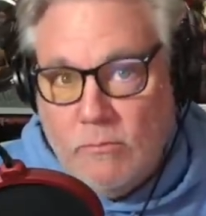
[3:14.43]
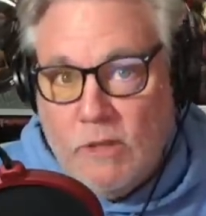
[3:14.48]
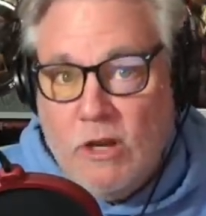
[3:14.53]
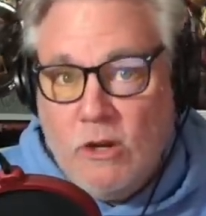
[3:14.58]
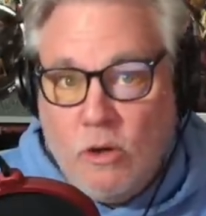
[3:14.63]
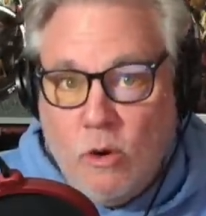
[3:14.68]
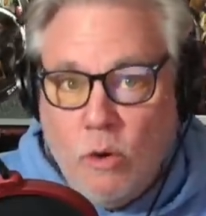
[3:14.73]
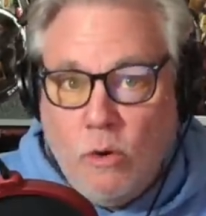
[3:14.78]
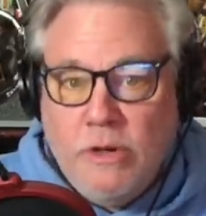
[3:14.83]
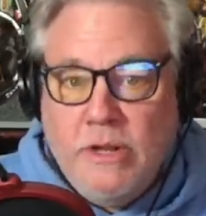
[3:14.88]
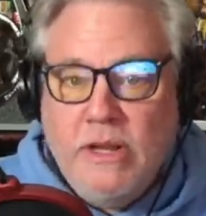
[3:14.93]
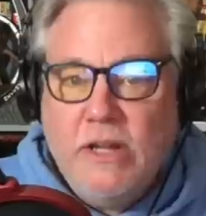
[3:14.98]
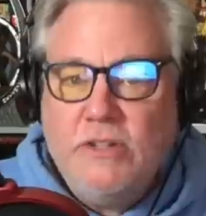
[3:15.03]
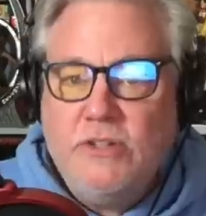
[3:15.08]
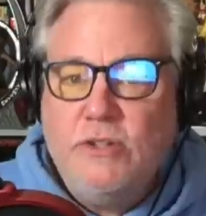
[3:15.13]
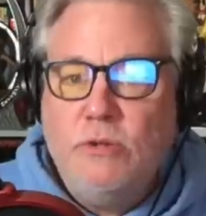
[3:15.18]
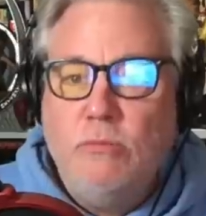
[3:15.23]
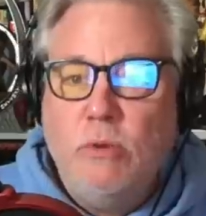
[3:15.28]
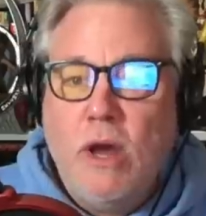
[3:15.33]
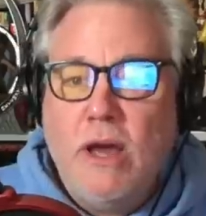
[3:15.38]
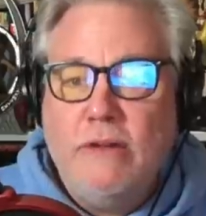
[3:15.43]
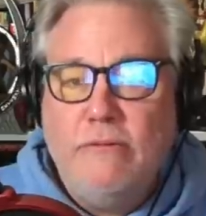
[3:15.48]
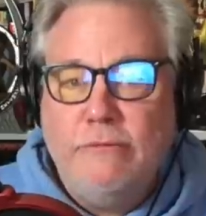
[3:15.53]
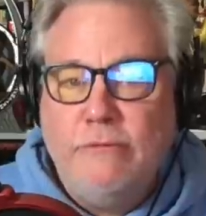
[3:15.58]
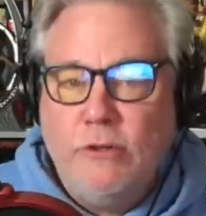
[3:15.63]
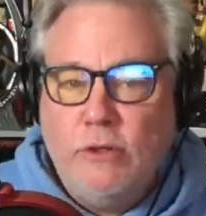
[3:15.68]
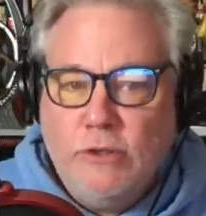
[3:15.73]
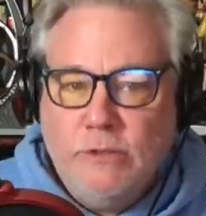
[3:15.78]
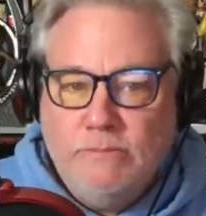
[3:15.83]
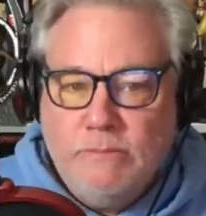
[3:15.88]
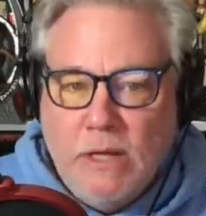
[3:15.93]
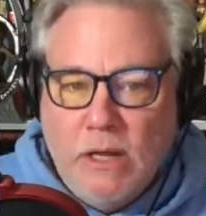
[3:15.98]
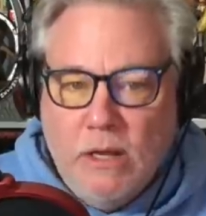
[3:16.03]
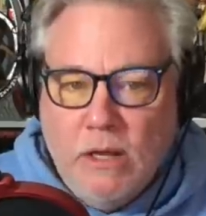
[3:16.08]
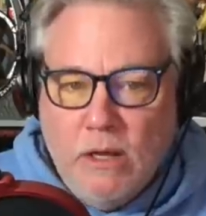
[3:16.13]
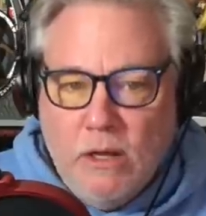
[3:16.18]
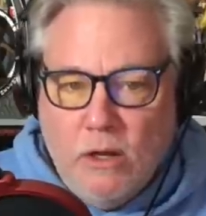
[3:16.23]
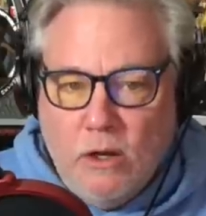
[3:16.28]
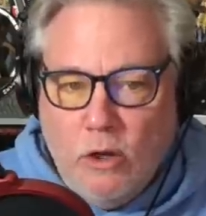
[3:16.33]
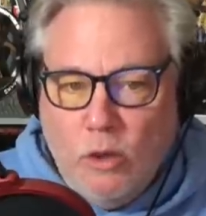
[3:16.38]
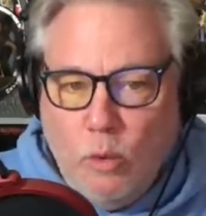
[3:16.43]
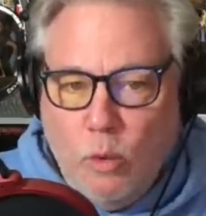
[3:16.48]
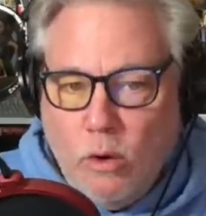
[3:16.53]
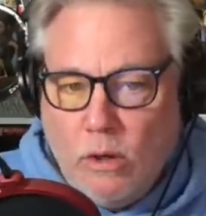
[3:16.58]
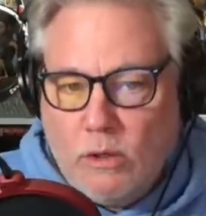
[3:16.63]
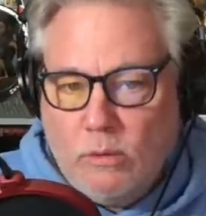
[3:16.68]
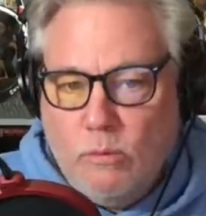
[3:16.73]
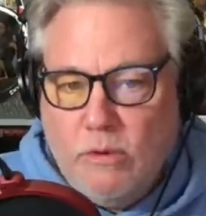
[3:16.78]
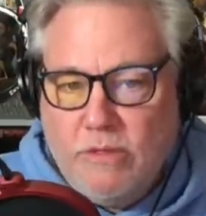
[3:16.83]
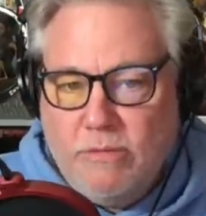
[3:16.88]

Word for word: According to Brian Fuller, who worked